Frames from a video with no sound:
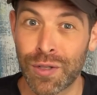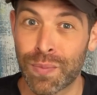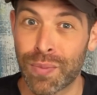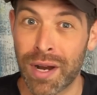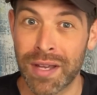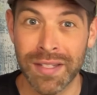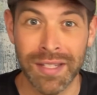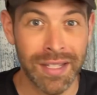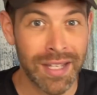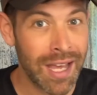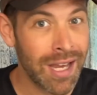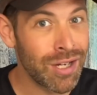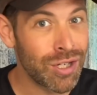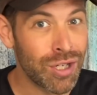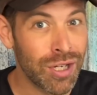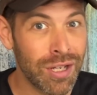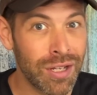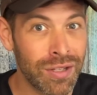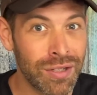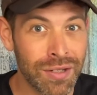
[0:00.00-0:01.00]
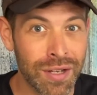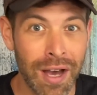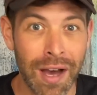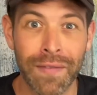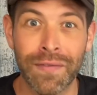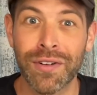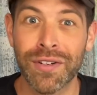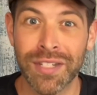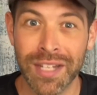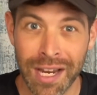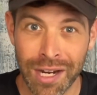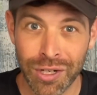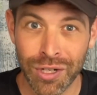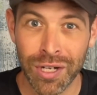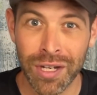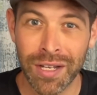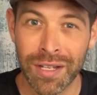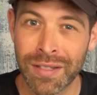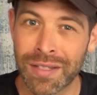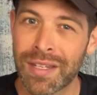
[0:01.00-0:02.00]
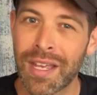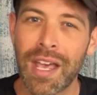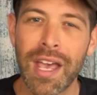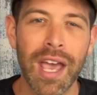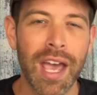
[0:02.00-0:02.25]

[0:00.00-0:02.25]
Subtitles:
presentations, conversations,